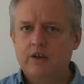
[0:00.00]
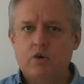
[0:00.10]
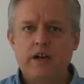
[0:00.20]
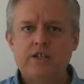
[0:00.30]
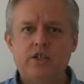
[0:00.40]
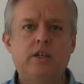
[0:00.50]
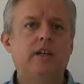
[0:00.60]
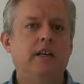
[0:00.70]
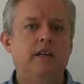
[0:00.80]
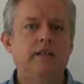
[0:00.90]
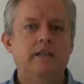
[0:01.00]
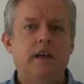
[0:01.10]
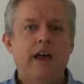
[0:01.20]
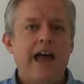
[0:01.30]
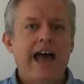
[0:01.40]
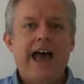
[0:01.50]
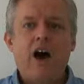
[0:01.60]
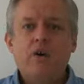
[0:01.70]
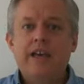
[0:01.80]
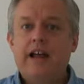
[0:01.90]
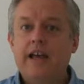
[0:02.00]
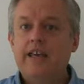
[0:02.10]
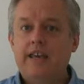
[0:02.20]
The question is, how can I